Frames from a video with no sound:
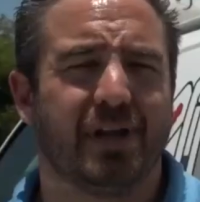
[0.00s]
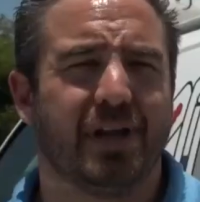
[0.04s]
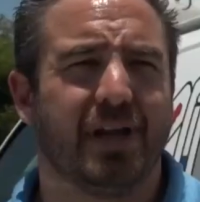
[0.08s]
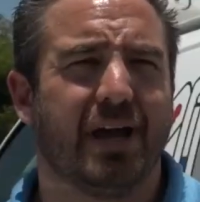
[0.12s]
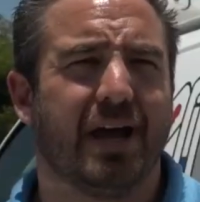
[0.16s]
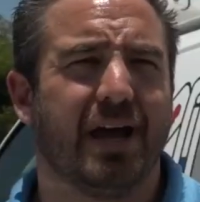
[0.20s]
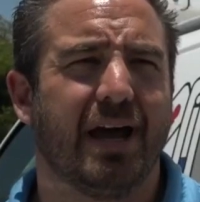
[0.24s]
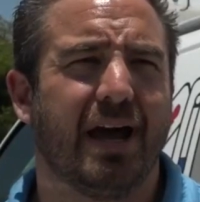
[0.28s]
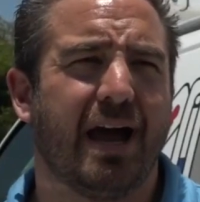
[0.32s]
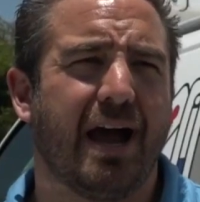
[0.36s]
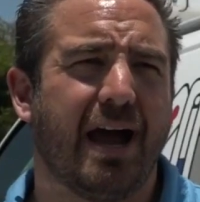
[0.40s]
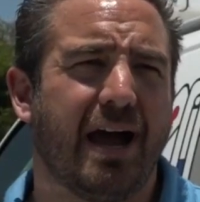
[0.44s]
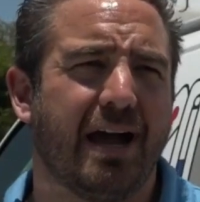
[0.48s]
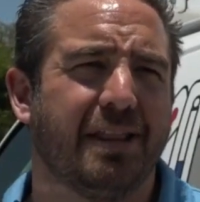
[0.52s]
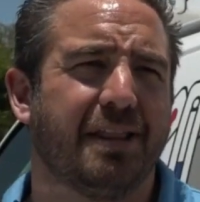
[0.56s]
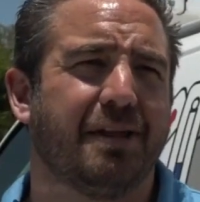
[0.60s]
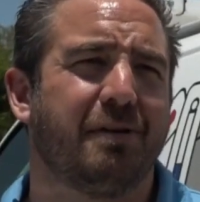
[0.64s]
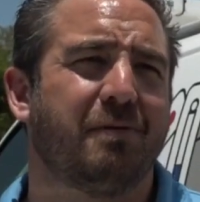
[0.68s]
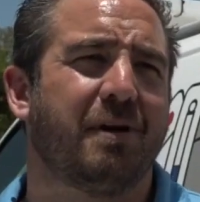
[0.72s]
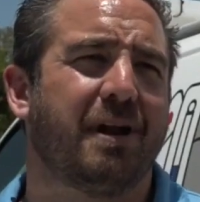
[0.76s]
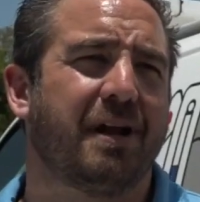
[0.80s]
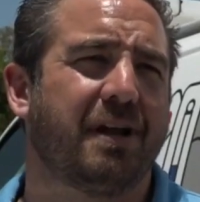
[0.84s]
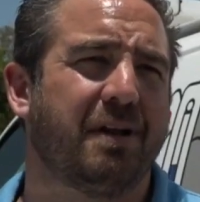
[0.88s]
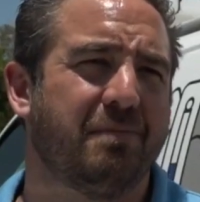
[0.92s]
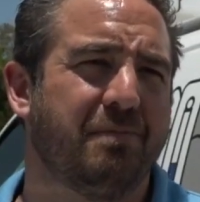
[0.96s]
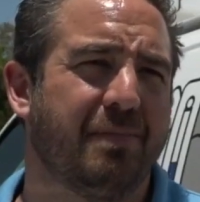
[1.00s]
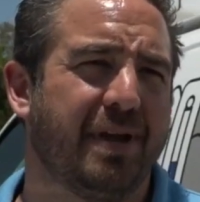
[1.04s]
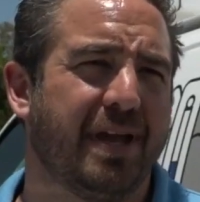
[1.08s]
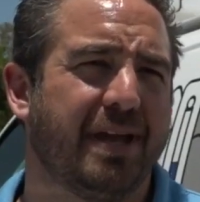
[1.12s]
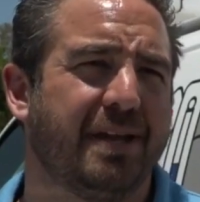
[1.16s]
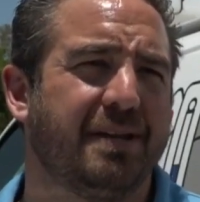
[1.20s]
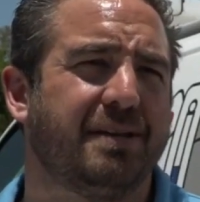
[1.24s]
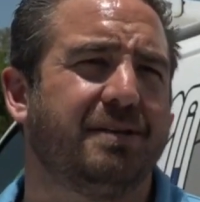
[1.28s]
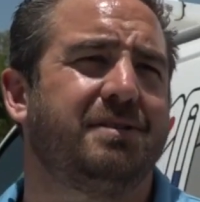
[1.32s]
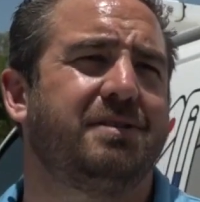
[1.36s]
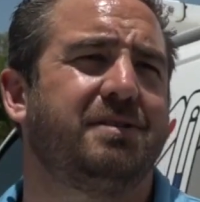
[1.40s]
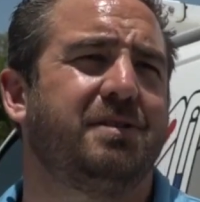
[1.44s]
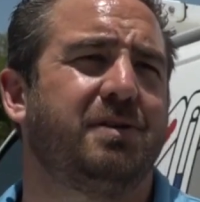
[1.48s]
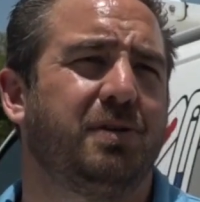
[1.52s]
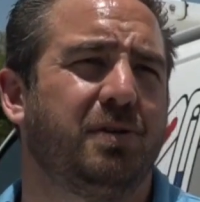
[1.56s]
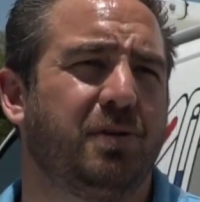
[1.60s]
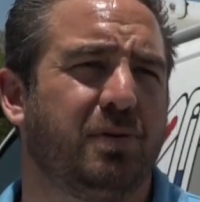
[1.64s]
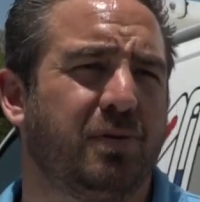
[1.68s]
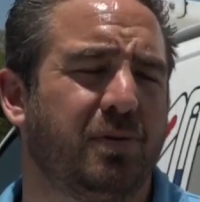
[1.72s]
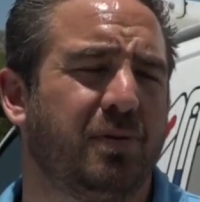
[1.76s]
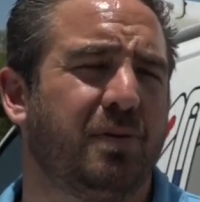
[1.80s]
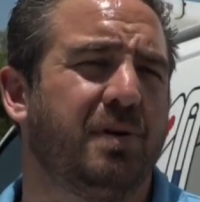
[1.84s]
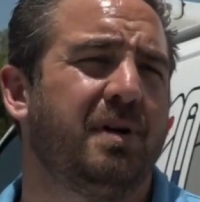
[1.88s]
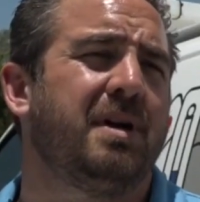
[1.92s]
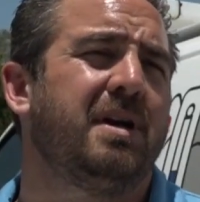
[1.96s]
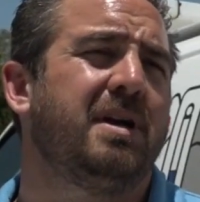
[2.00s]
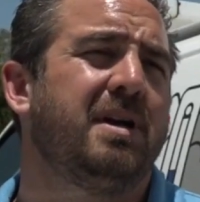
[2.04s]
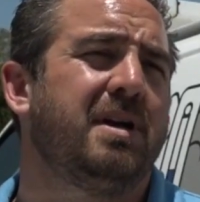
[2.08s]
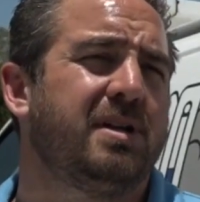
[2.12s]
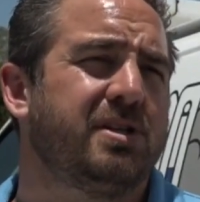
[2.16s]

We uh, highly recommend to